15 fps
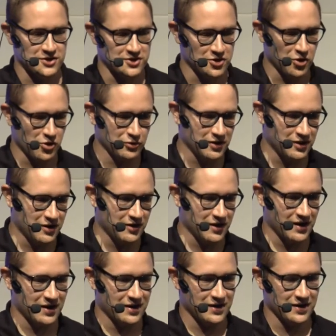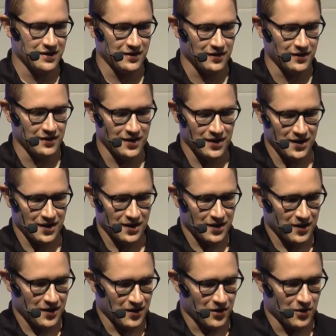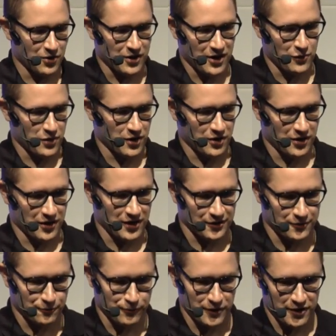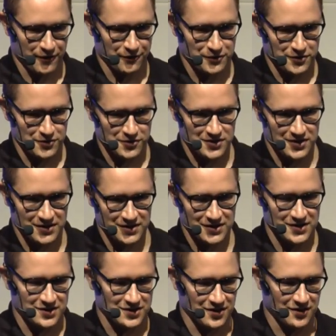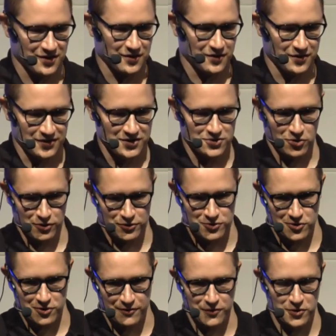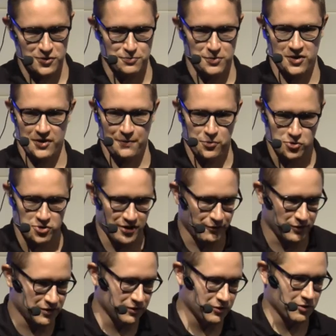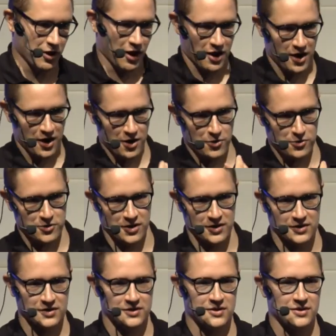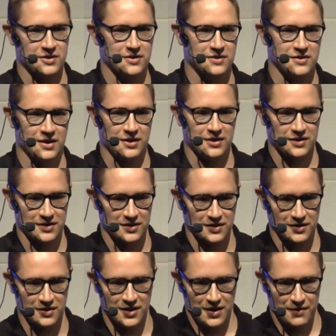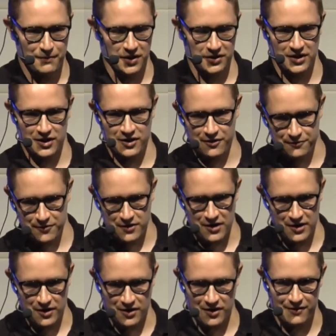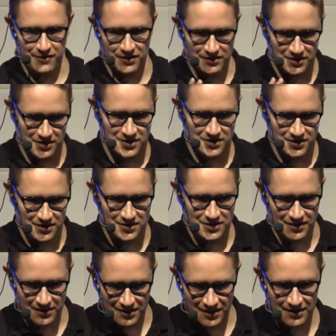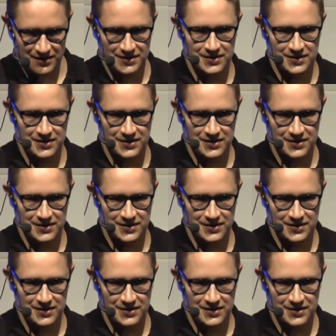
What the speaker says: go there and okay, we're going to get rid of these old servers, we're going to push everything to cloud, and by the end of the year, I want this, and that,